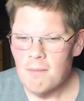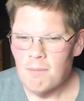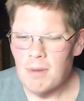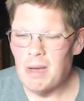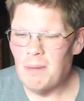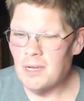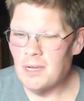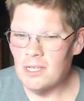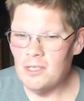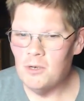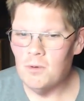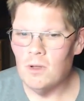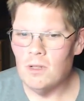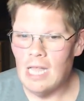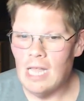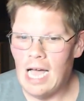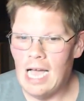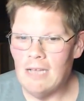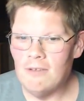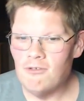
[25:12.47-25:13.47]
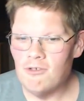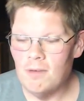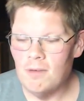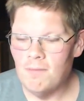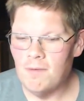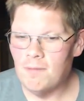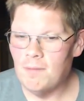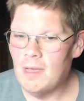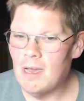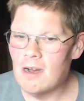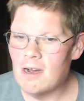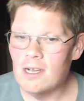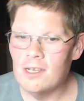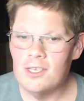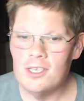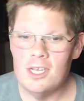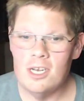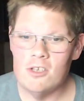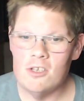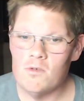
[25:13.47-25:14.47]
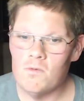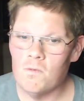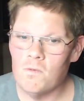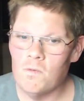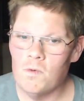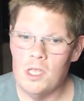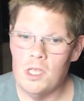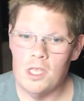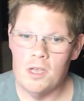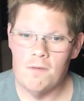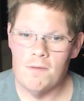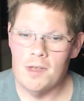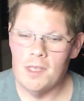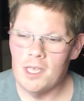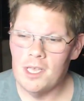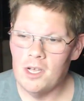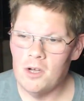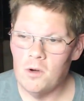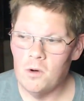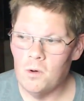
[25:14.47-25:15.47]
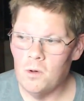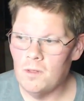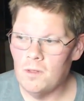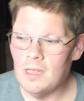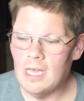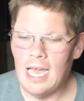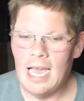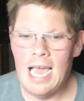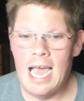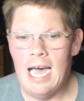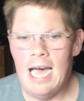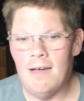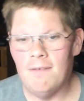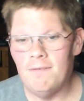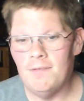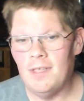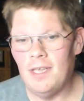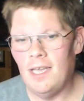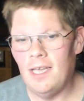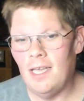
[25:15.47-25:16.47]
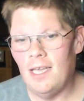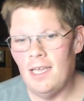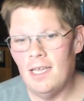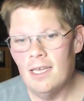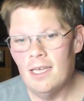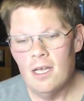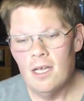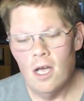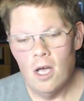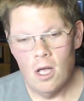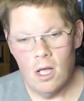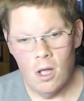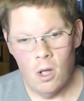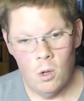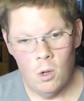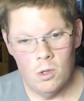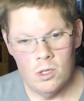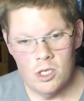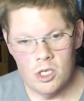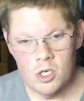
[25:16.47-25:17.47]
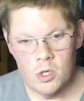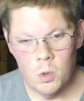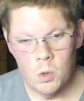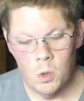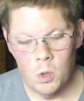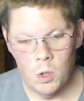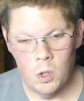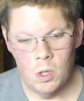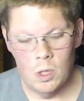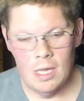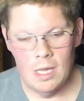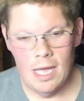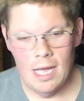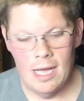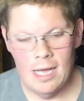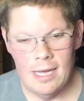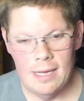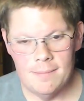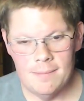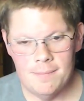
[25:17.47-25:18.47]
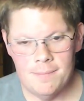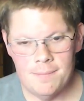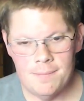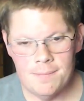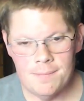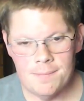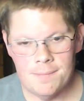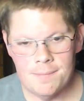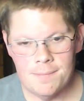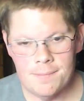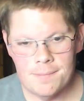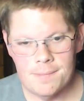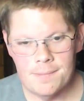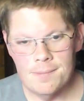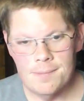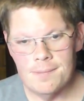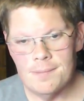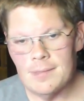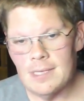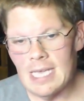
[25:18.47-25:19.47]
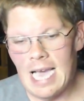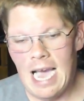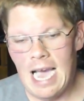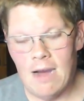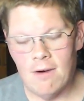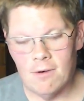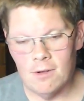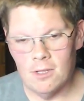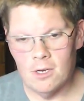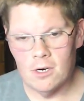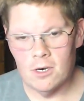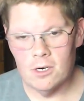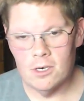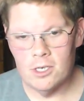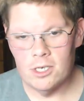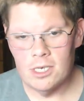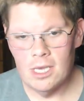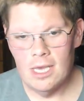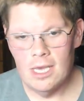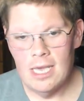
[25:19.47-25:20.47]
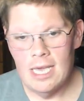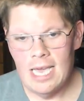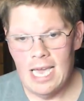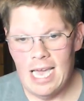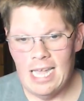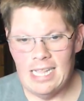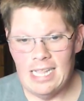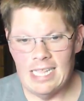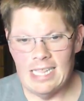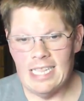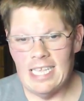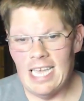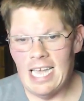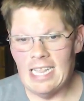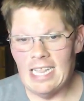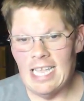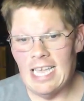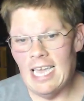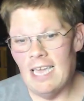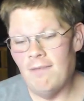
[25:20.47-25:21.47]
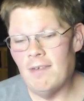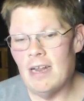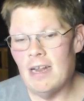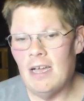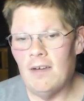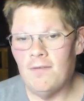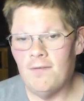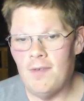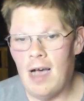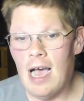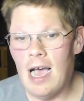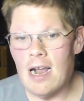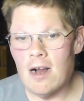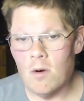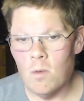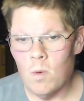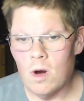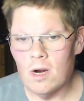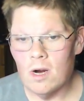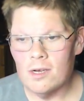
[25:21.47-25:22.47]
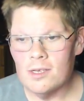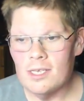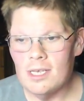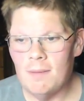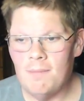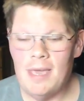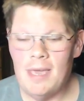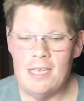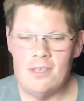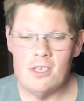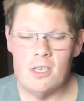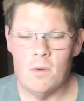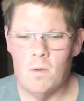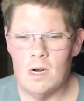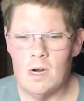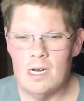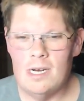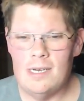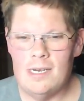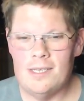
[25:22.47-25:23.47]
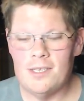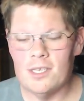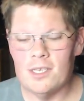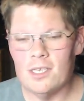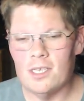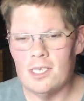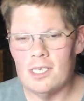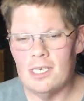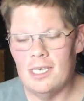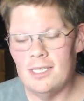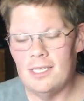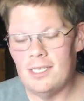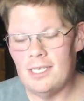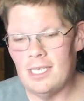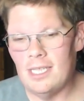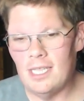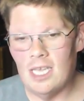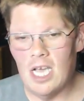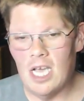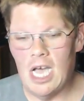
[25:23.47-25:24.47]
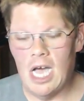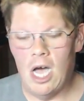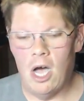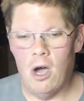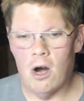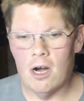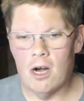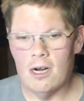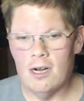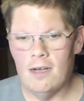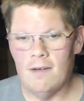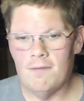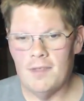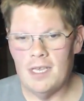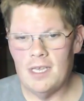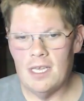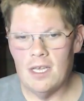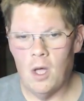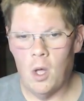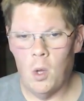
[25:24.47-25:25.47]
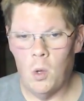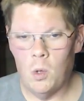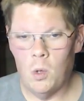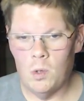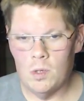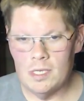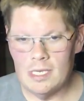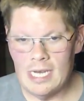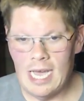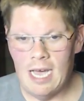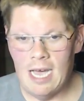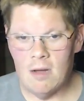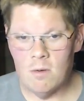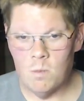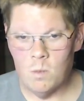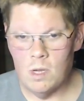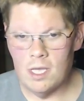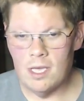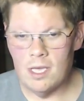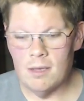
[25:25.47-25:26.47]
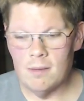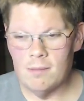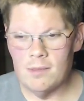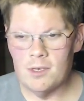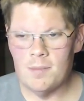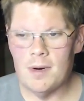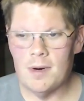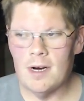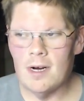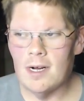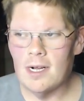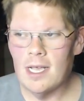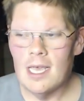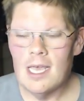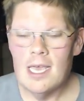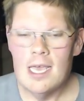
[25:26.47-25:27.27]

Probably going to do a live stream from there because it is really, really cool. They have the old school um, carolers, and at the end, they even have fireworks. And basically, what it is is it's in the heart of the old town Williamsburg